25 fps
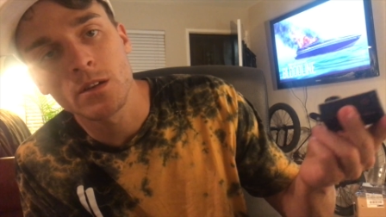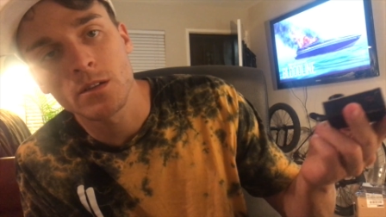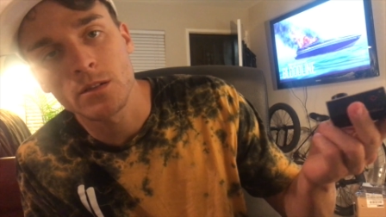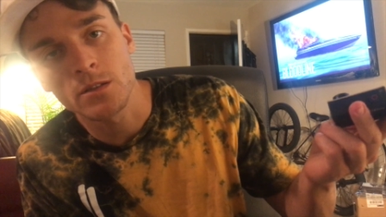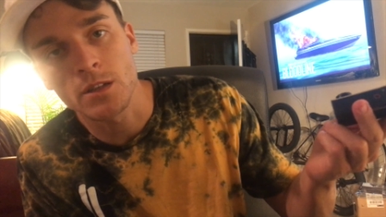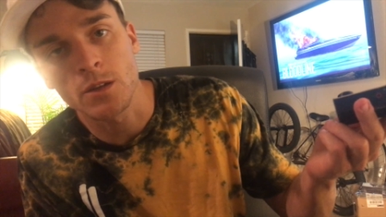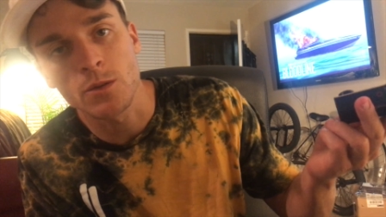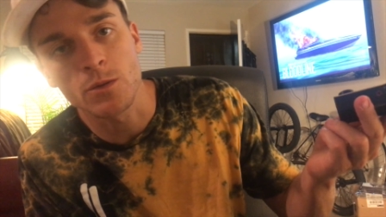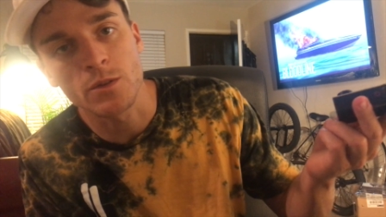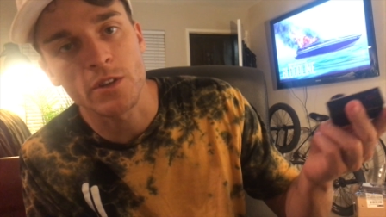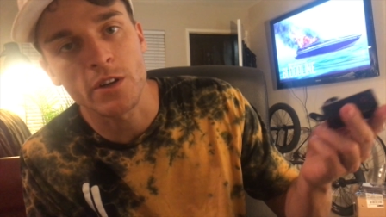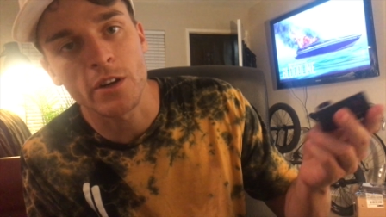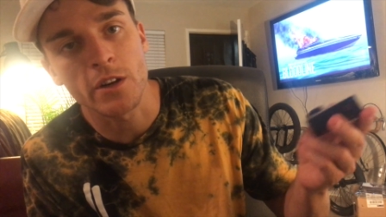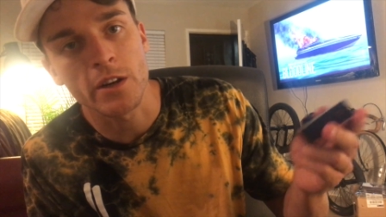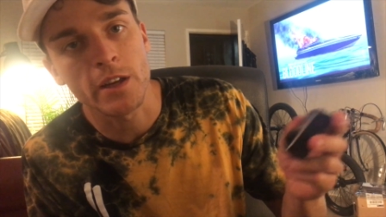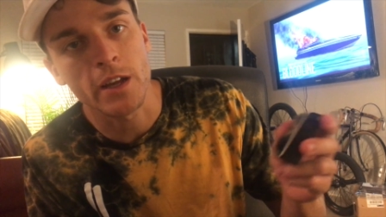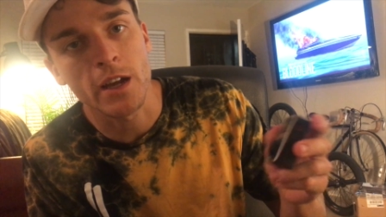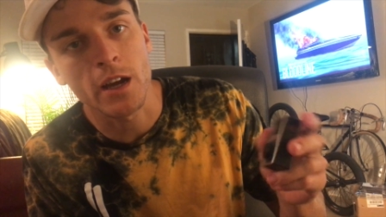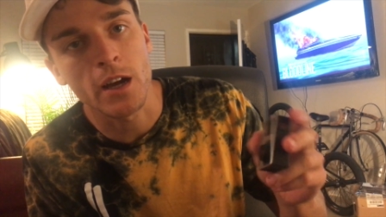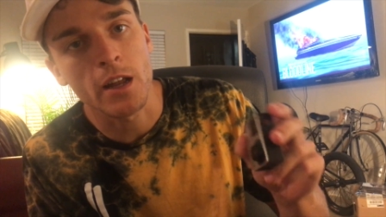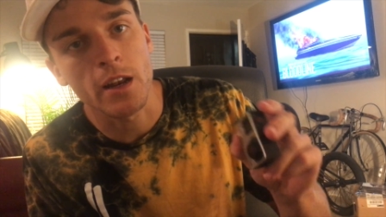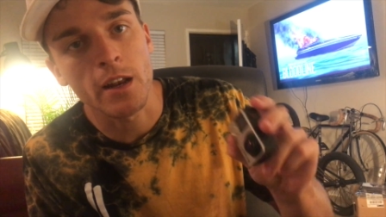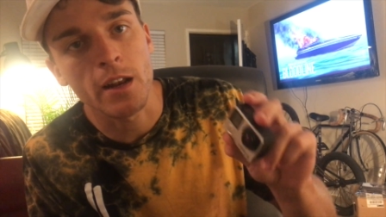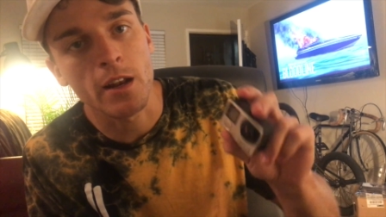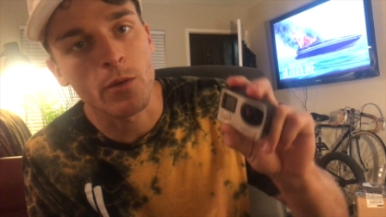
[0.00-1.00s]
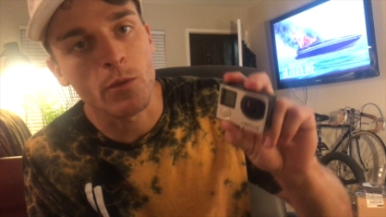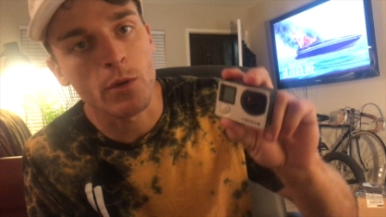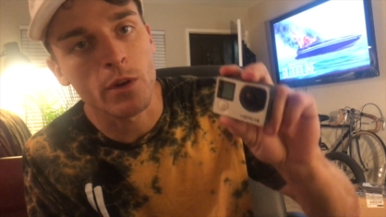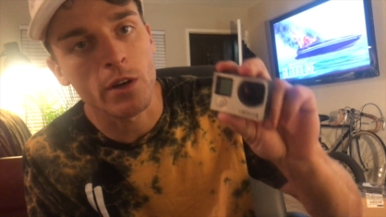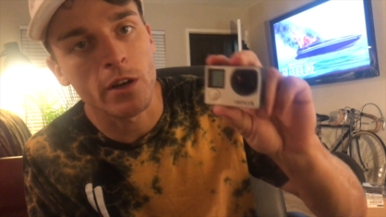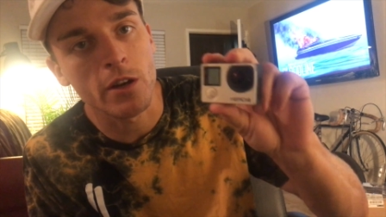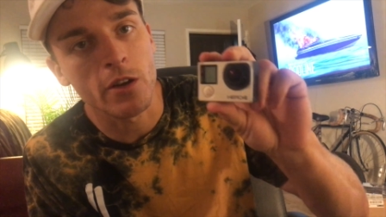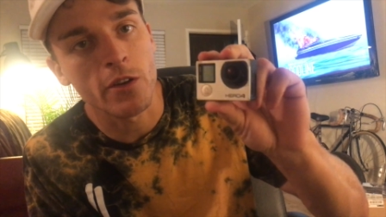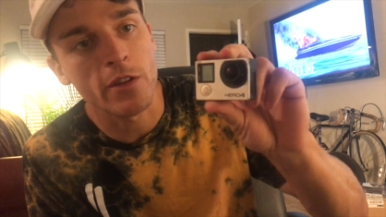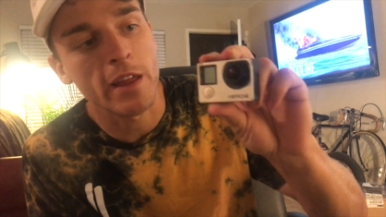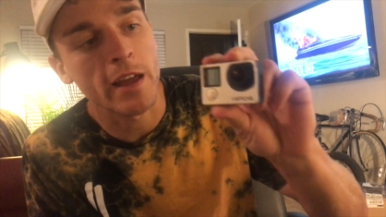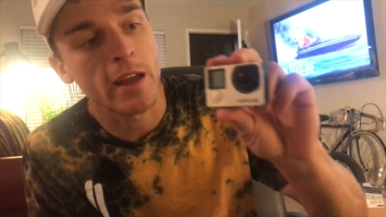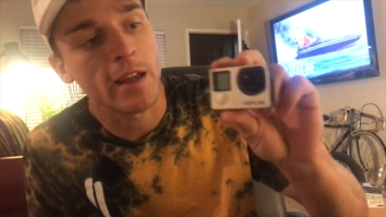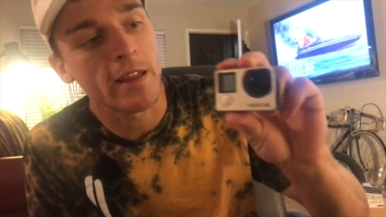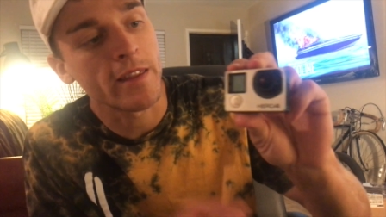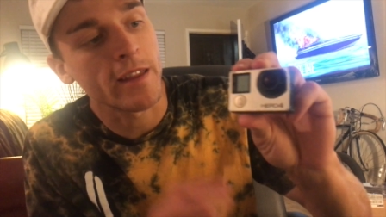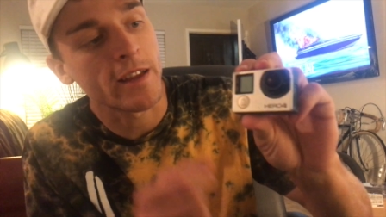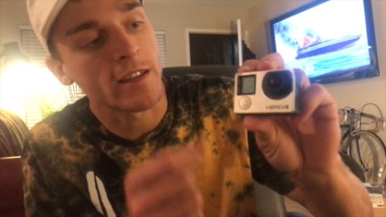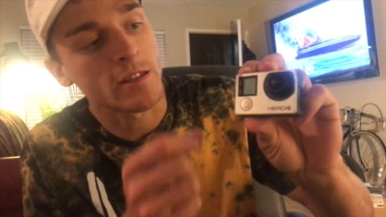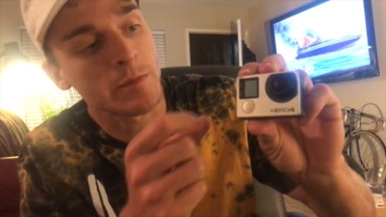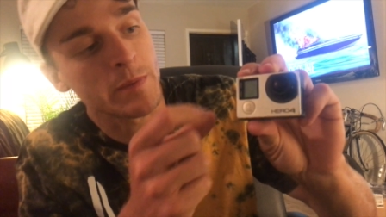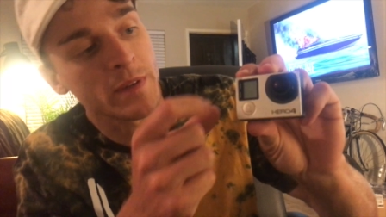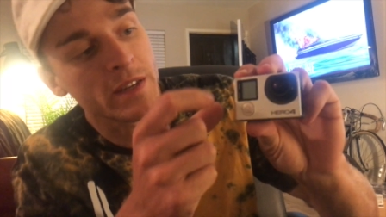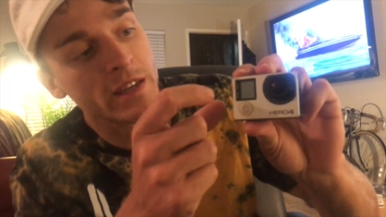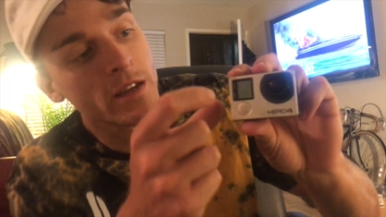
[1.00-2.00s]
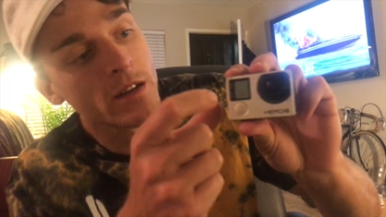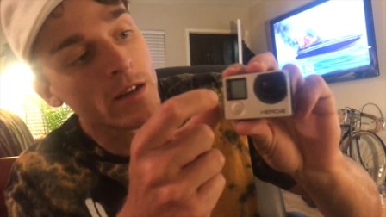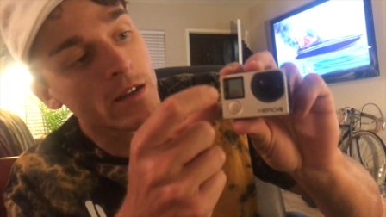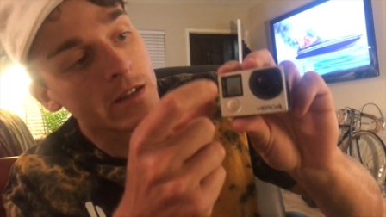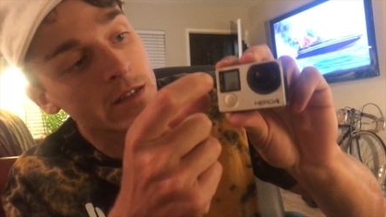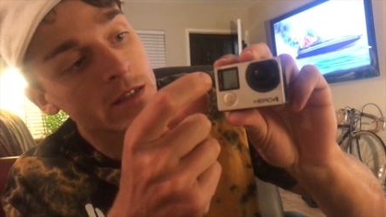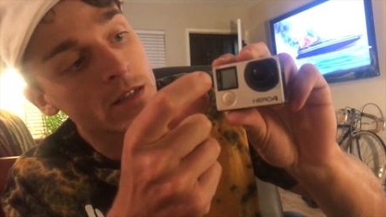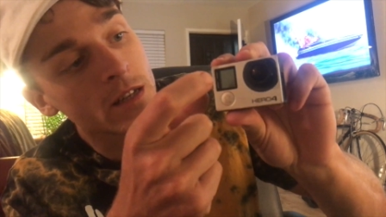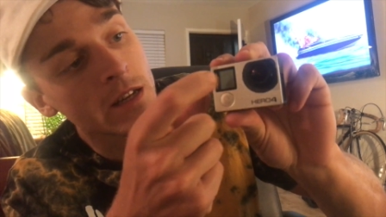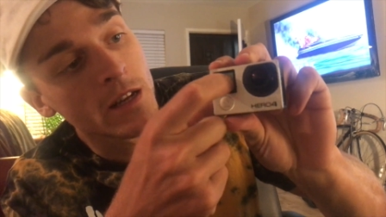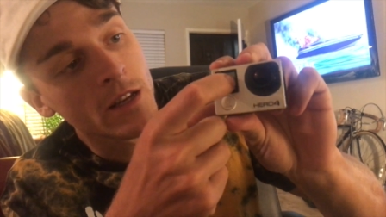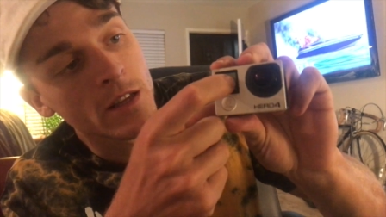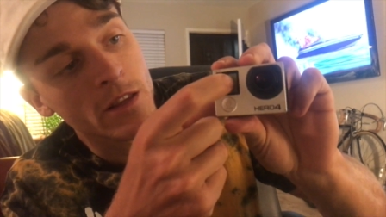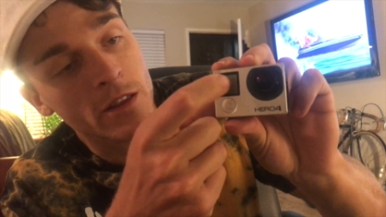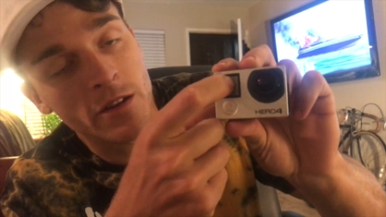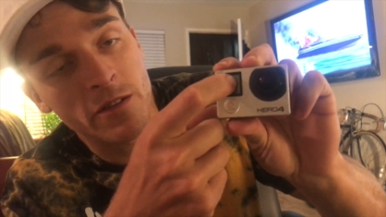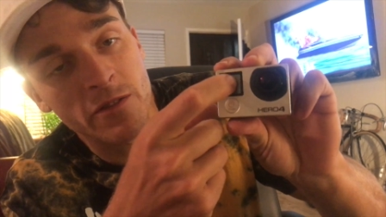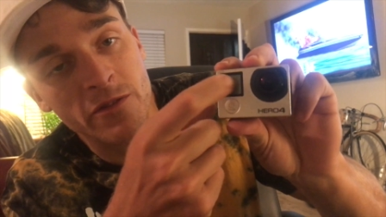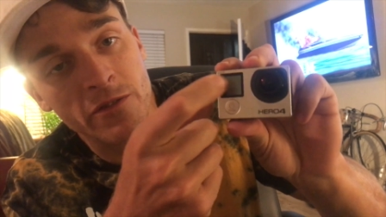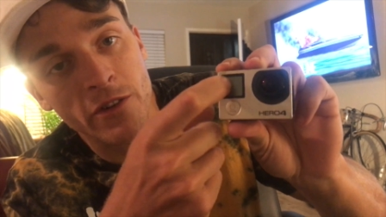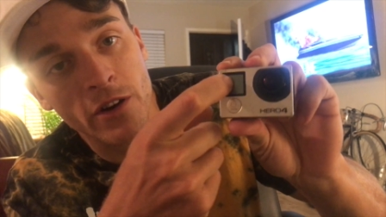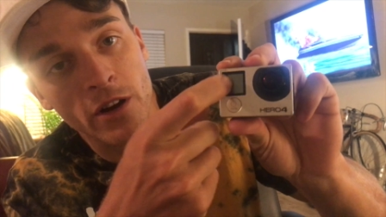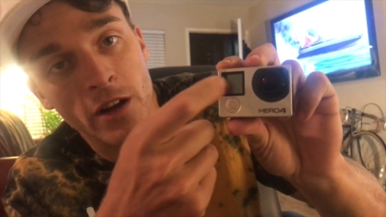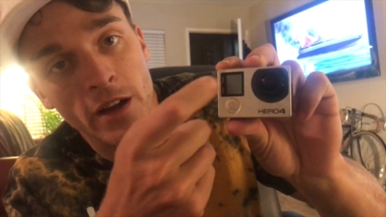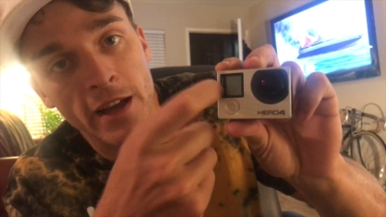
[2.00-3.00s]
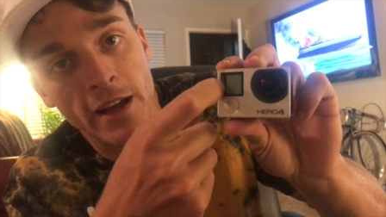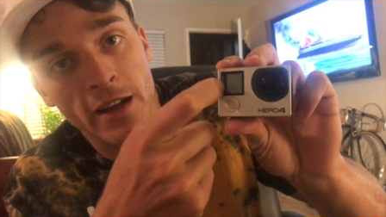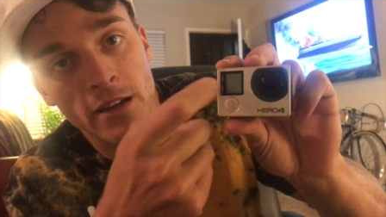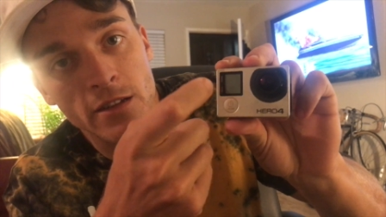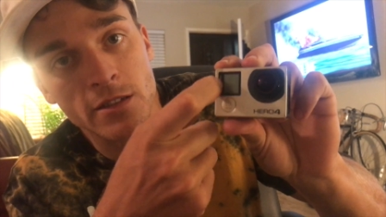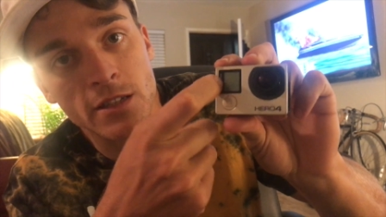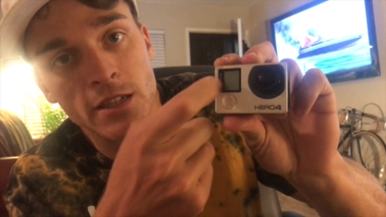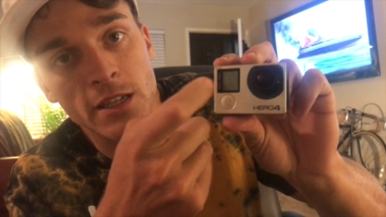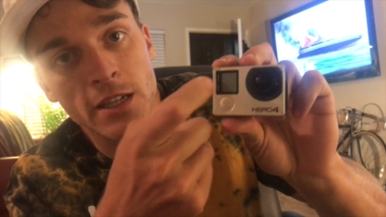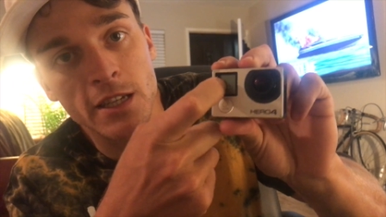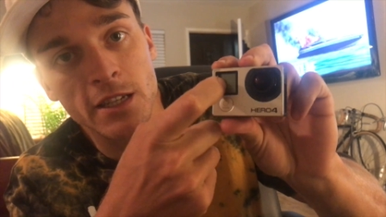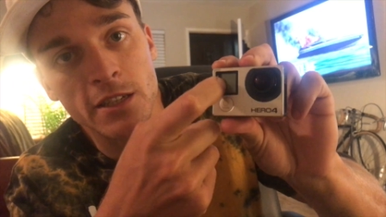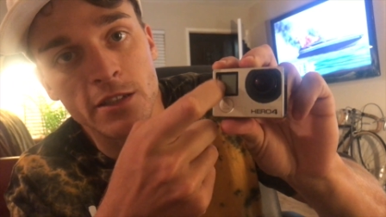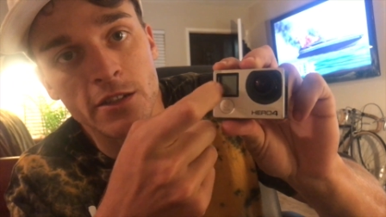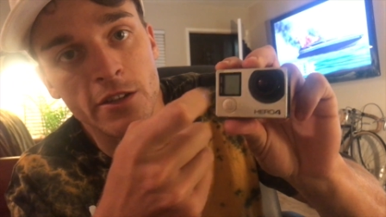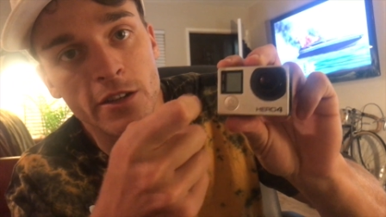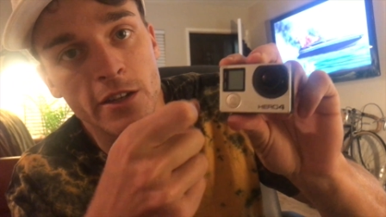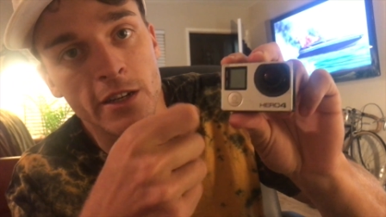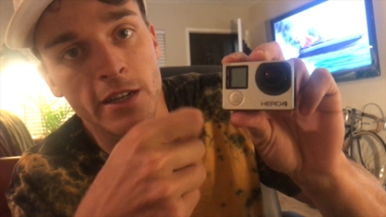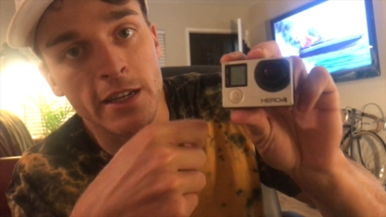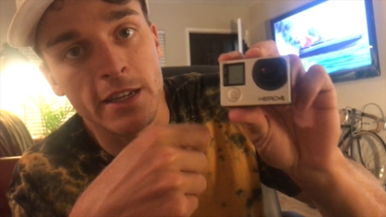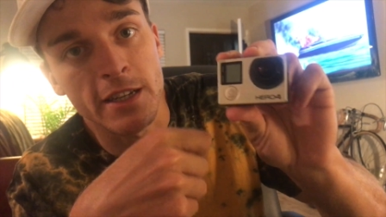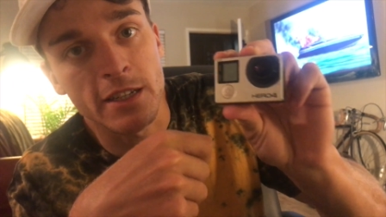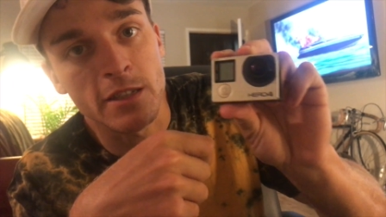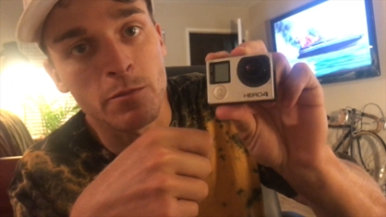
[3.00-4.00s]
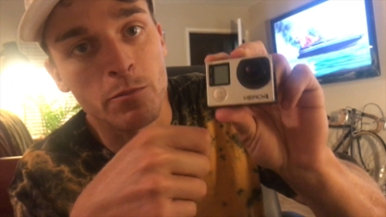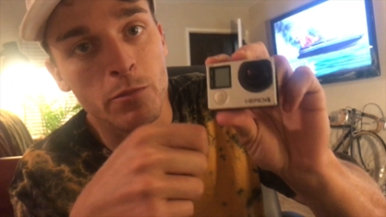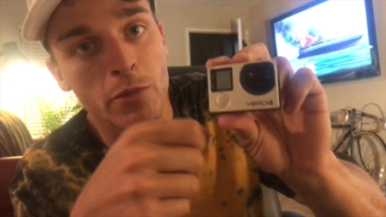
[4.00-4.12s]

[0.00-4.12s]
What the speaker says: see, it was already on and I wouldn't know that. That's because the front LCD screen is